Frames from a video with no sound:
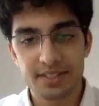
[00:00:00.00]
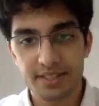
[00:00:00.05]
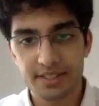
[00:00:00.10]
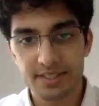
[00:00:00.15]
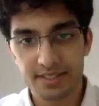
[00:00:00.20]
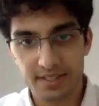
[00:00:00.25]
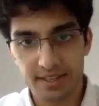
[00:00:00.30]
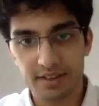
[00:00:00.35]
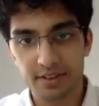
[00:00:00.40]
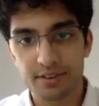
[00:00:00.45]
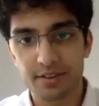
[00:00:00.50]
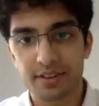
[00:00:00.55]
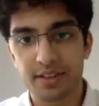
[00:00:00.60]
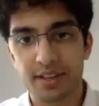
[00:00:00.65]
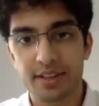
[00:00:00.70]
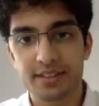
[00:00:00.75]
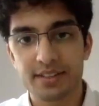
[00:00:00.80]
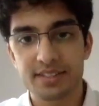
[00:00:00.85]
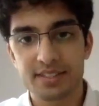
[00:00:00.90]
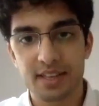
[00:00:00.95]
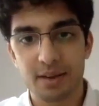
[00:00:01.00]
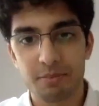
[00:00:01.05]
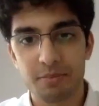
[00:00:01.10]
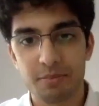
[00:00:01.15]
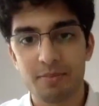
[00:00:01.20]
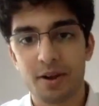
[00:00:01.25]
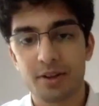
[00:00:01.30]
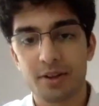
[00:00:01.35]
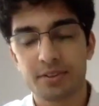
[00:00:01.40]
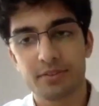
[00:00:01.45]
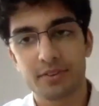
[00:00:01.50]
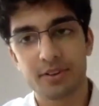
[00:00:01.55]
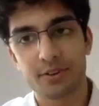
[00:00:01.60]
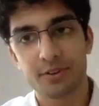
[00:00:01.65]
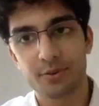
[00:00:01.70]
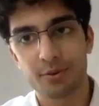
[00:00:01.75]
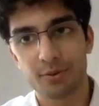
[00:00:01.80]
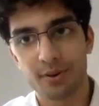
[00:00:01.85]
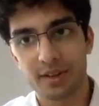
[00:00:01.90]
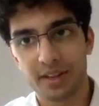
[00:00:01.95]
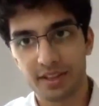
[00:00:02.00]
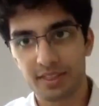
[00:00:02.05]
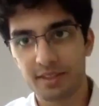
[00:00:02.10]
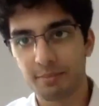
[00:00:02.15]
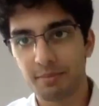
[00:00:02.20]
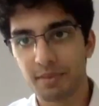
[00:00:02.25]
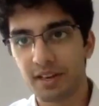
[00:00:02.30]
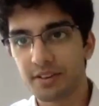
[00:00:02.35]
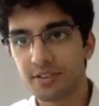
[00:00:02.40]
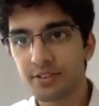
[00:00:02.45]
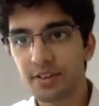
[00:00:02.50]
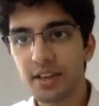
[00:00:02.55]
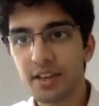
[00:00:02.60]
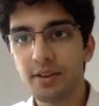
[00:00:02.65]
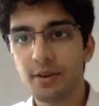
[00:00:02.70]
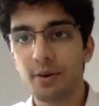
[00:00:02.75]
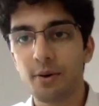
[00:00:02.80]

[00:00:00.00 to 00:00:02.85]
still retain some amount of control in the military,